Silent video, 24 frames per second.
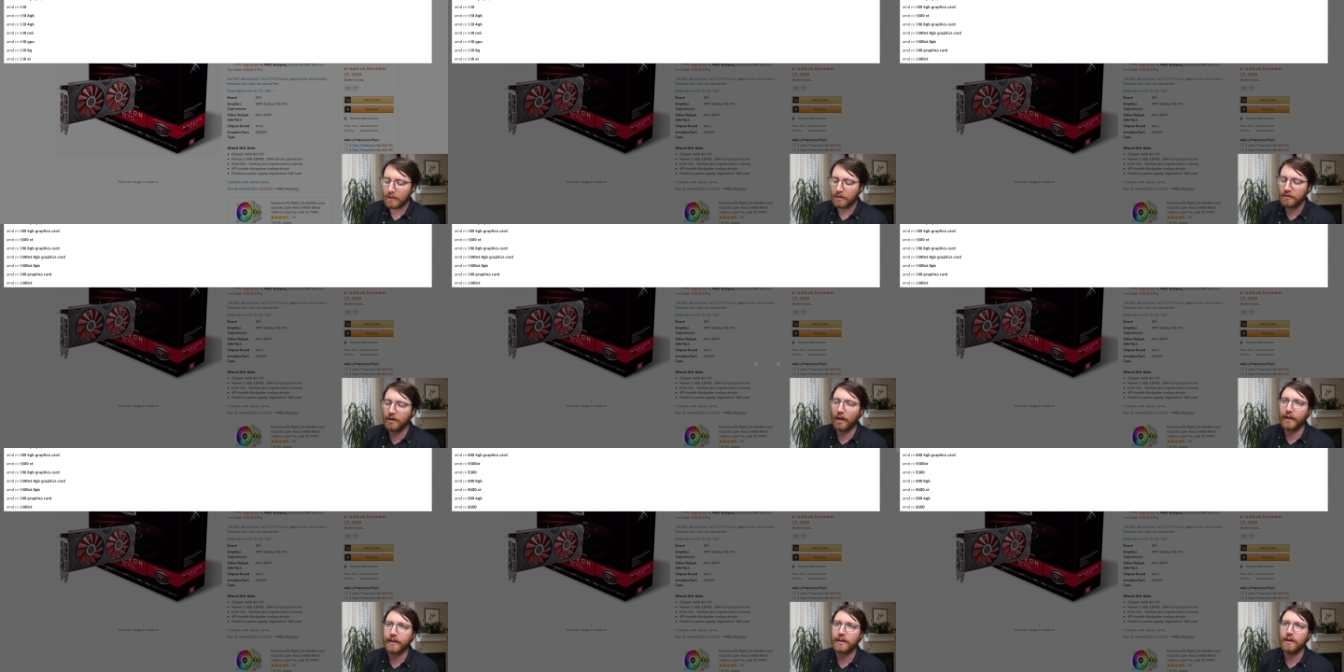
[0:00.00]

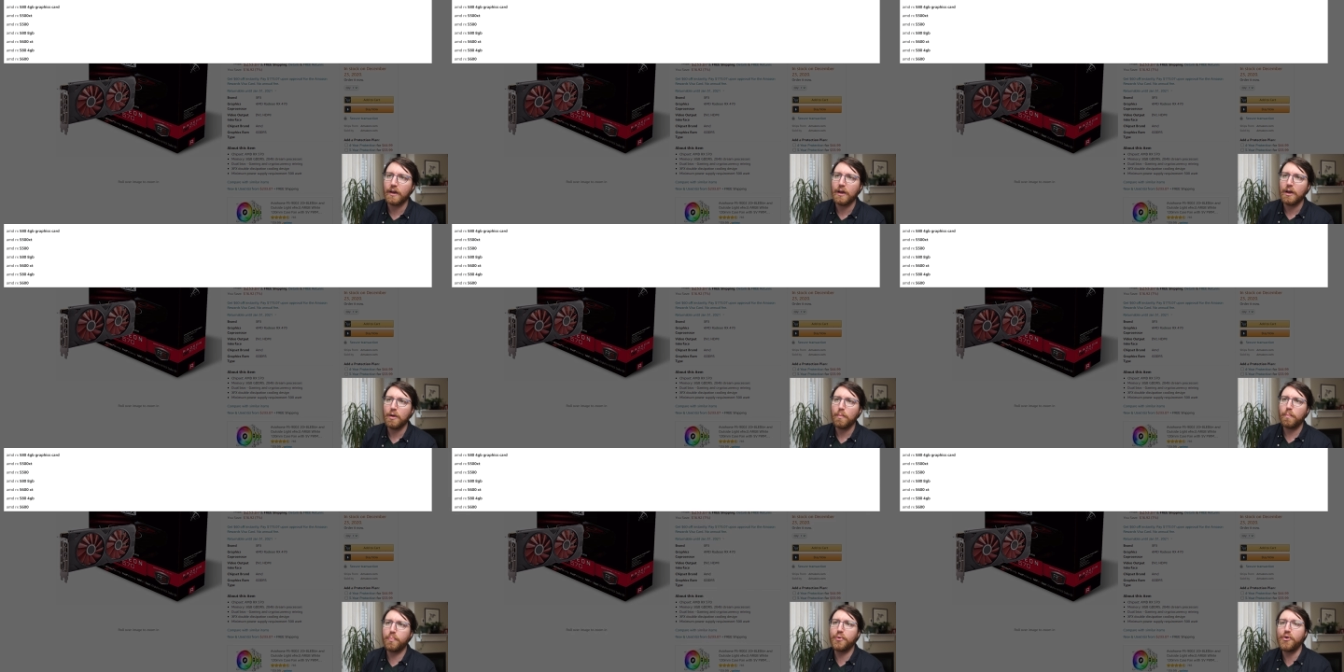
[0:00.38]
like,
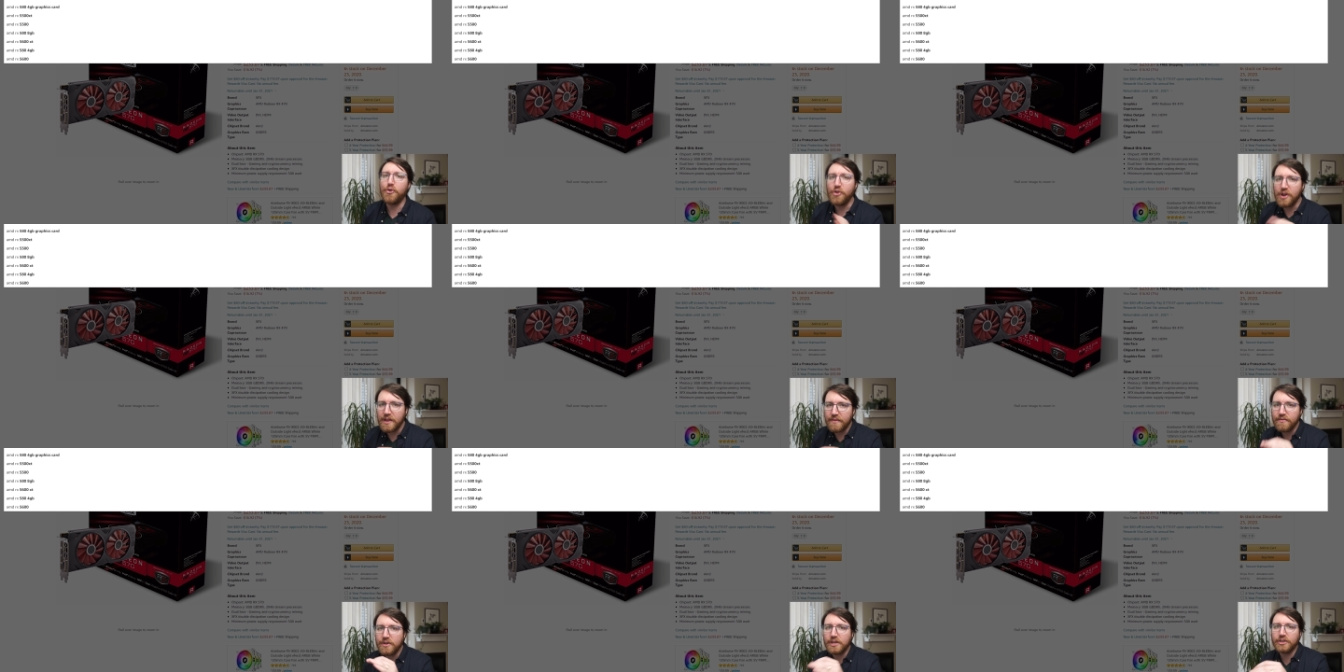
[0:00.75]

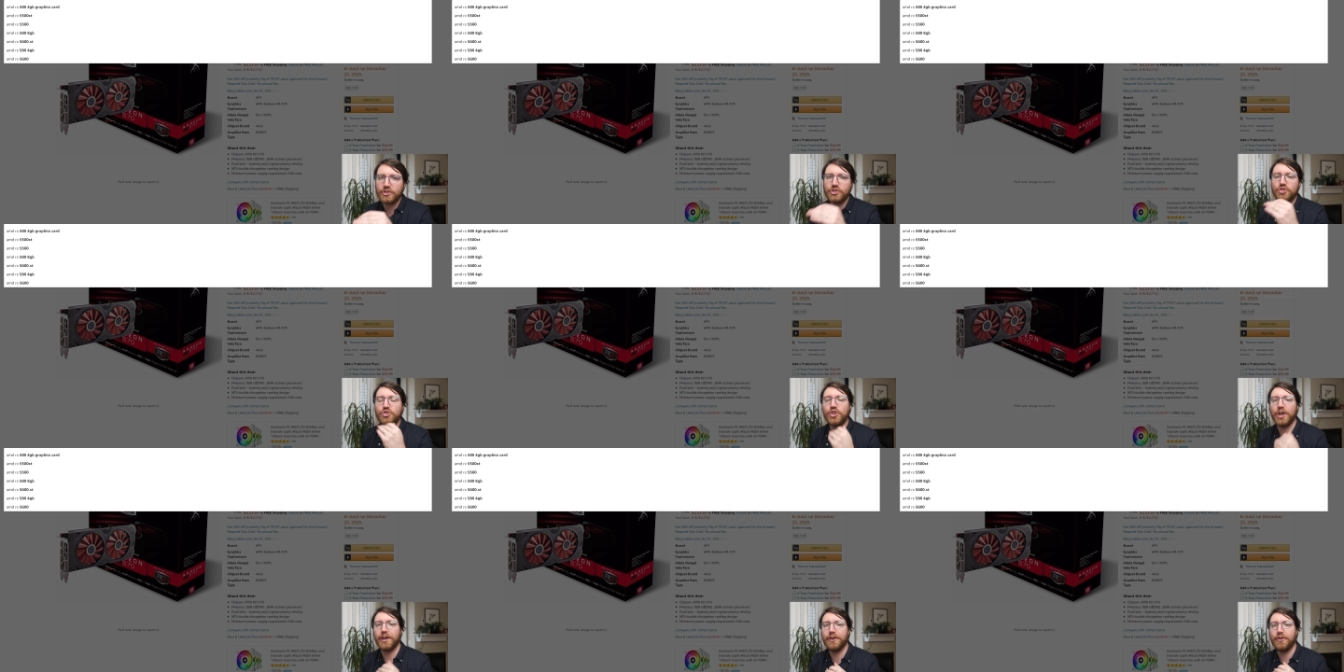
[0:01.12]

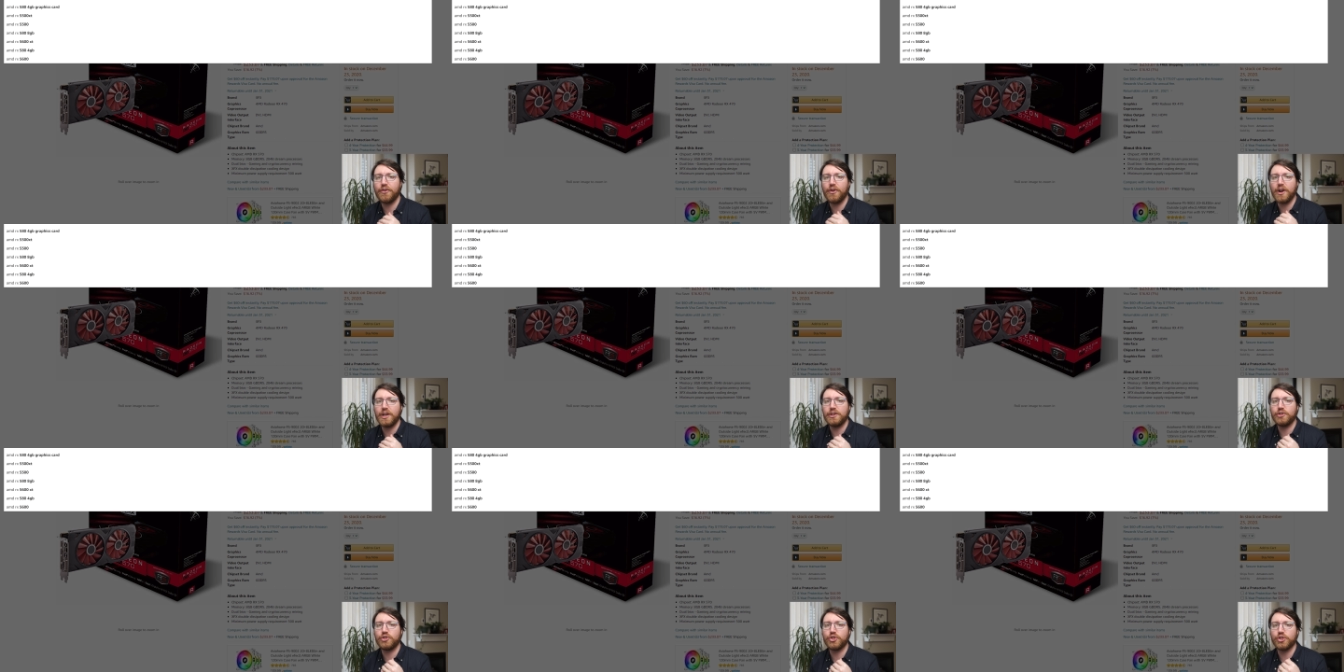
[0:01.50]
previous
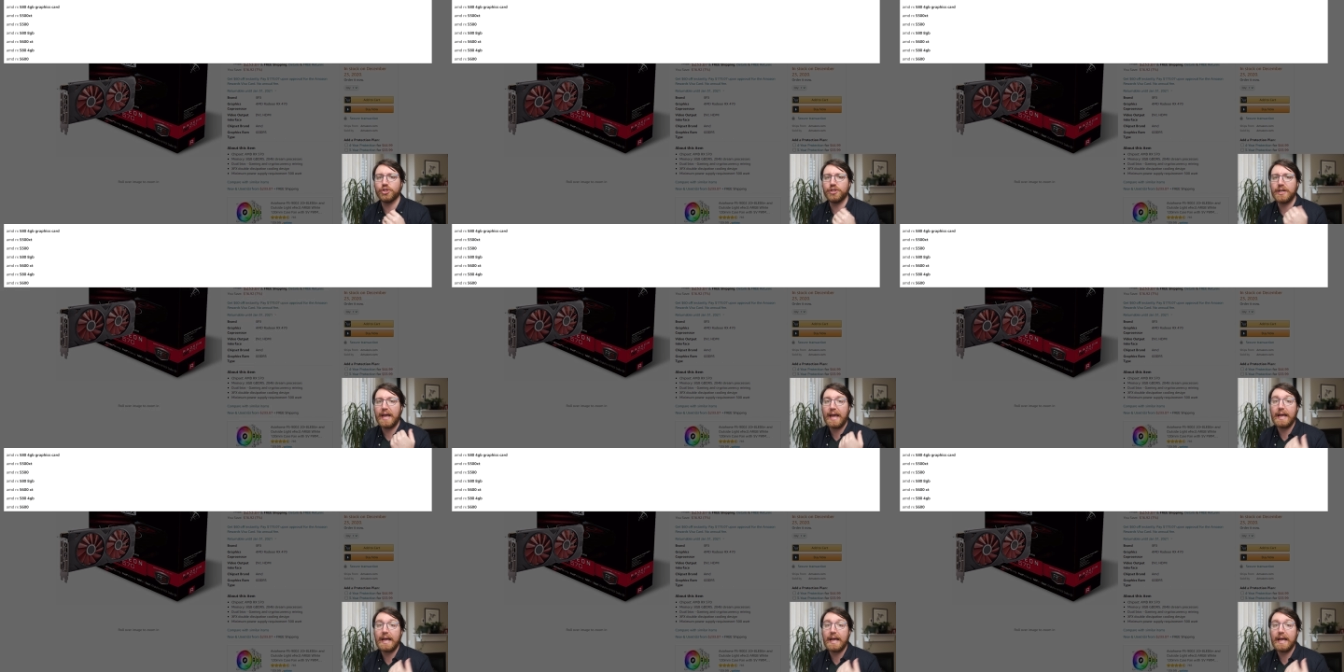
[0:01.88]
generation